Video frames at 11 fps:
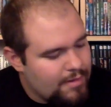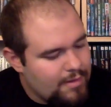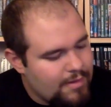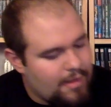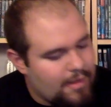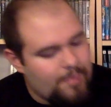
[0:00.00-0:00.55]

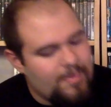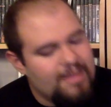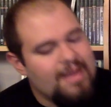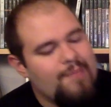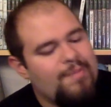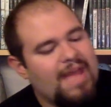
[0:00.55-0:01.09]
I
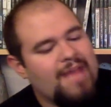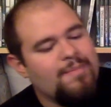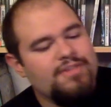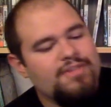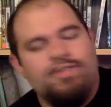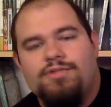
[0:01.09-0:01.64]
got
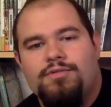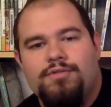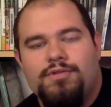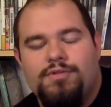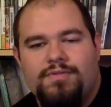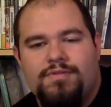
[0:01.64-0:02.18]
Pac-Man 2: The
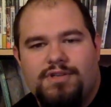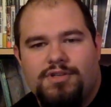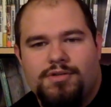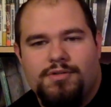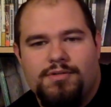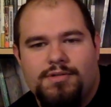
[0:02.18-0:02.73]
New
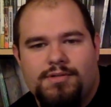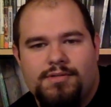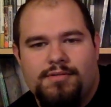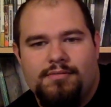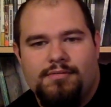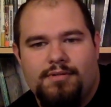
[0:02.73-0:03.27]
Adventures,
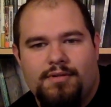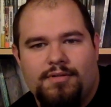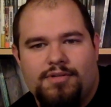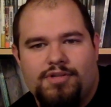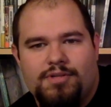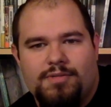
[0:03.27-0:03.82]

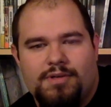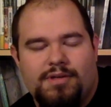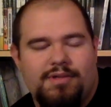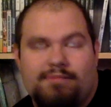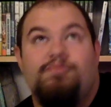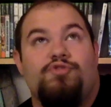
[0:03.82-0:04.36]

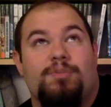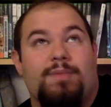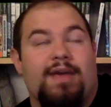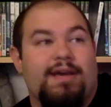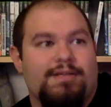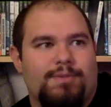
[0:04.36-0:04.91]

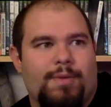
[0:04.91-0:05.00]
Dreamcast.